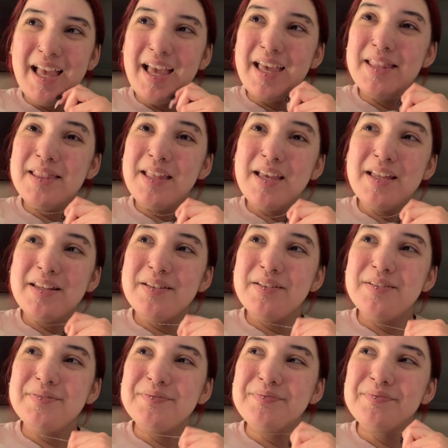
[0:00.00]
and then
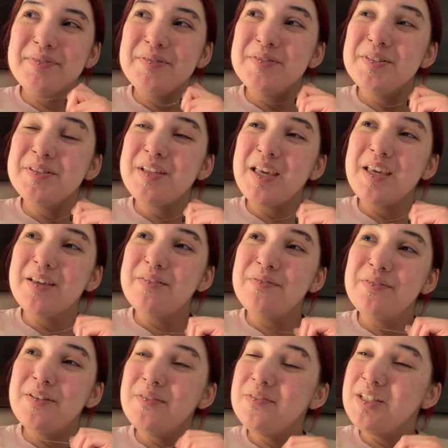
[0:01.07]
it was like
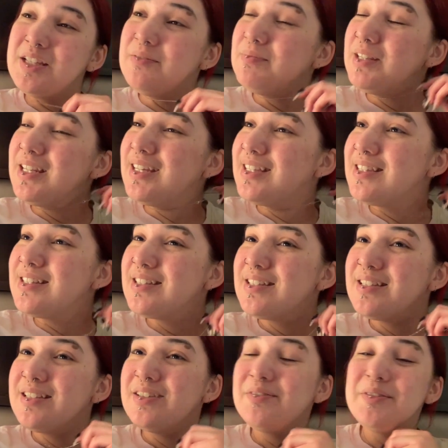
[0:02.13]
15 minutes
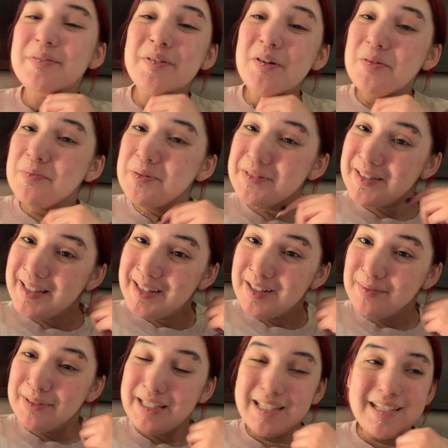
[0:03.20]
till we were almost there
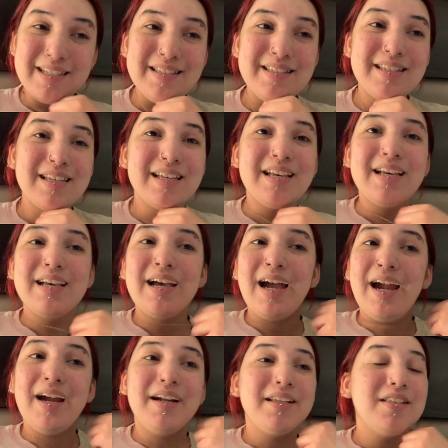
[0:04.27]
because
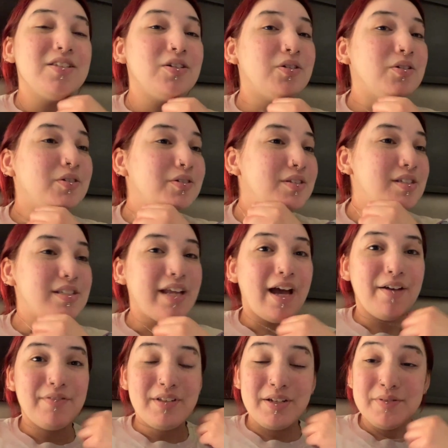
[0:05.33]
I already told
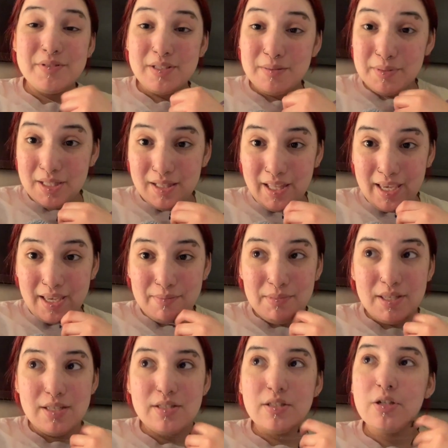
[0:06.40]
staff that I was gonna be late
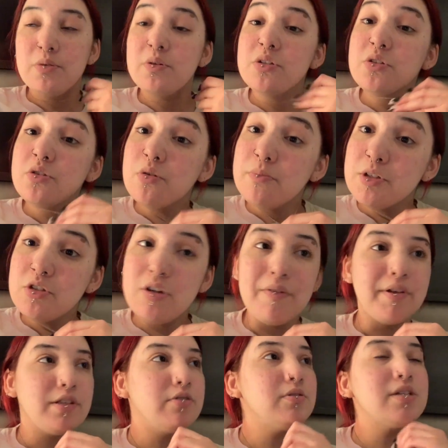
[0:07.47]
because there was so much
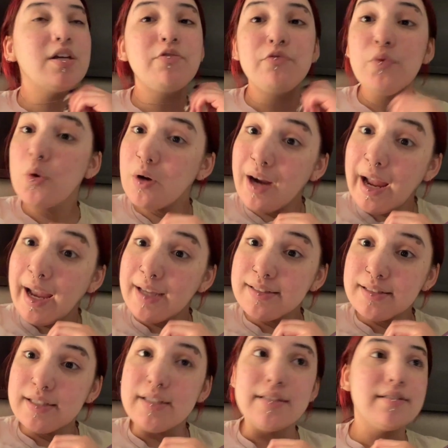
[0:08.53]
traffic. There was like 4
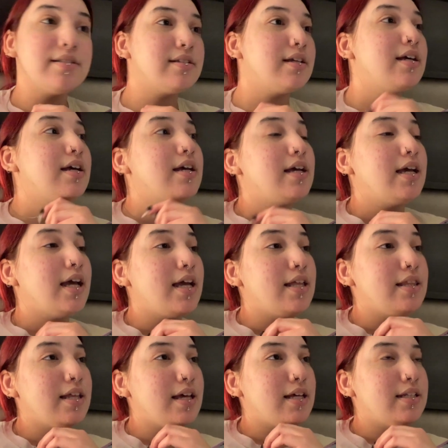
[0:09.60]
accidents.
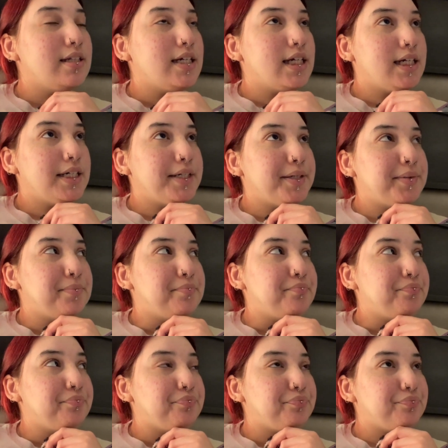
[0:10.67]
And
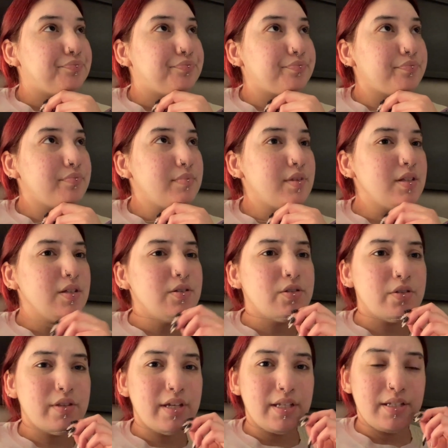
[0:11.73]
then,
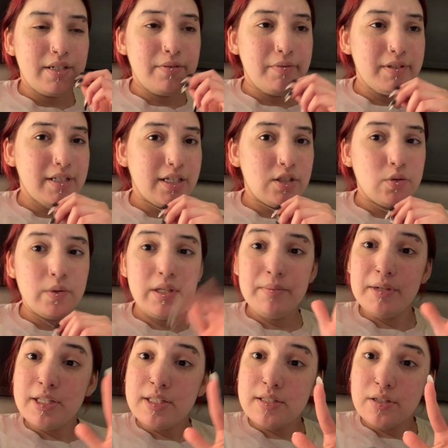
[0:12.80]
so then it was like 20
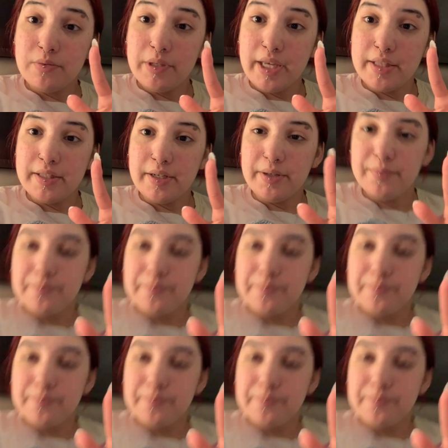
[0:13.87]
minutes till we get there.